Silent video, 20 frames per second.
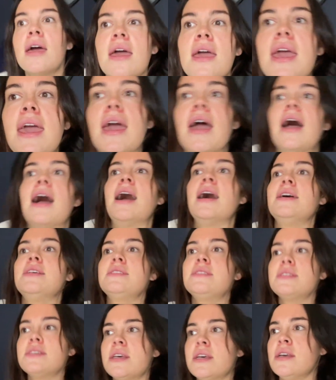It
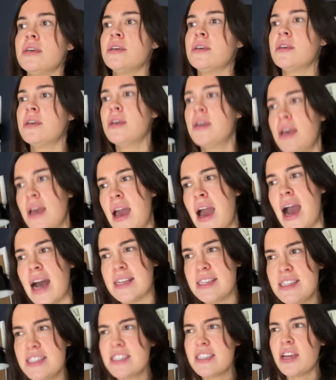has
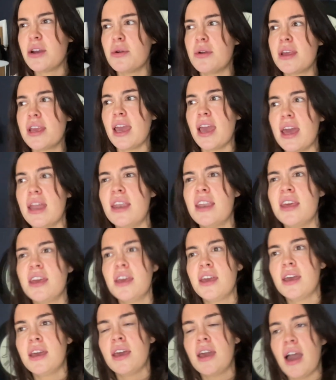it snowed again?
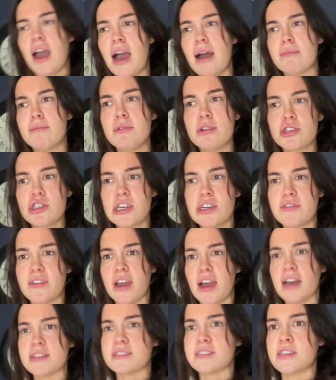I'm not sure if it
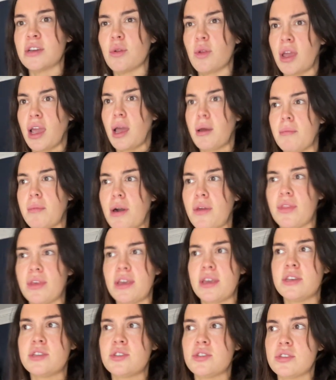has snowed again, but I think
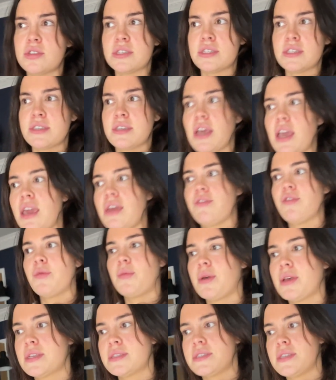it's just stayed from
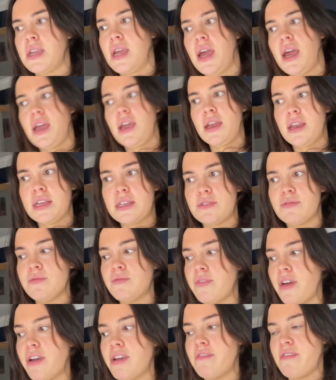yesterday and it's
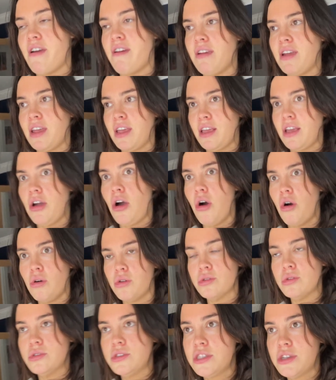very, very
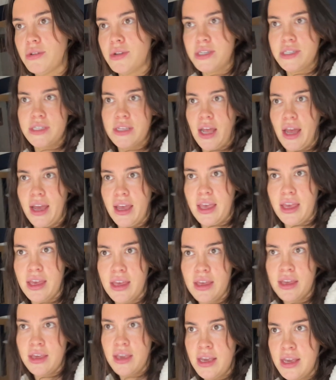cold, so it's like
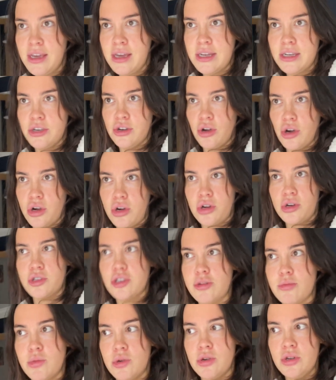not gone
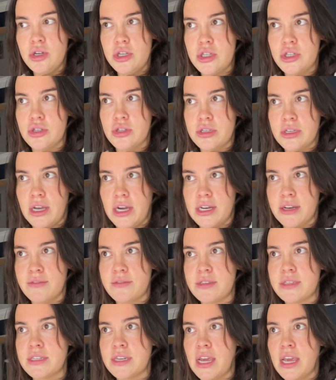to mush, it's just kind of
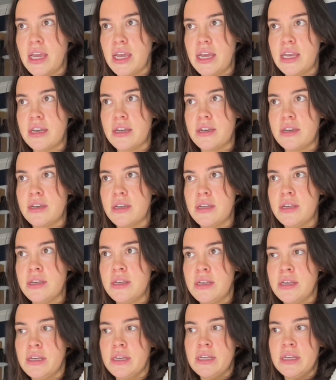stayed and
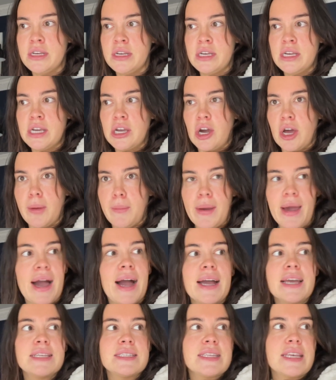gone a bit
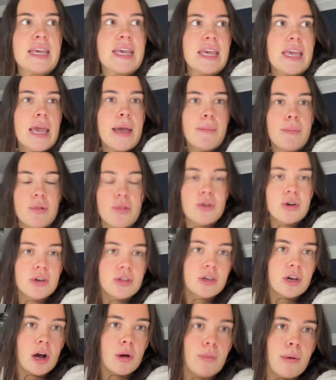icy. But look at
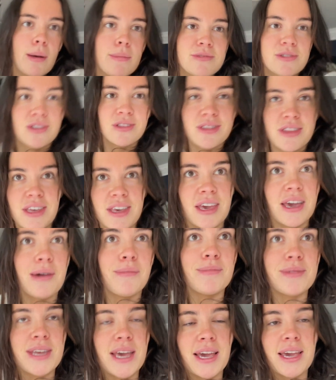the cobwebs on the
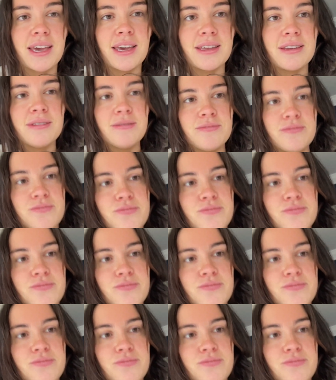decking.